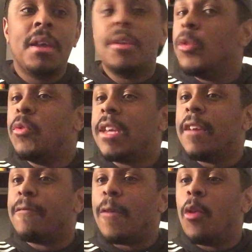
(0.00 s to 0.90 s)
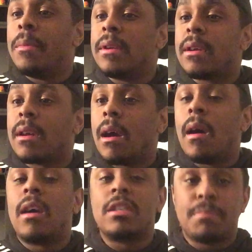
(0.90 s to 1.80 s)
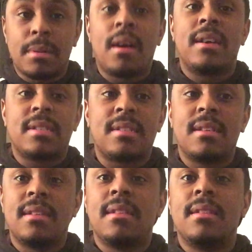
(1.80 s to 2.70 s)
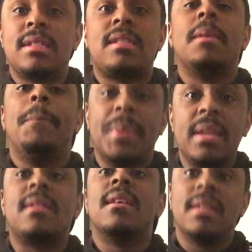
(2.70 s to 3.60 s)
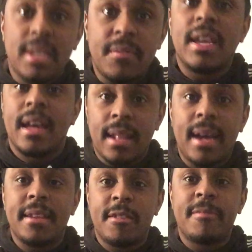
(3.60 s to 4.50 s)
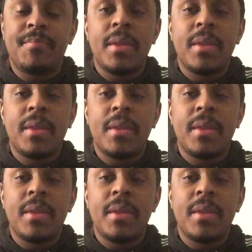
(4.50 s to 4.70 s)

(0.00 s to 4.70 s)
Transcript: you give Roman carte blanche to beat the living hell out of you.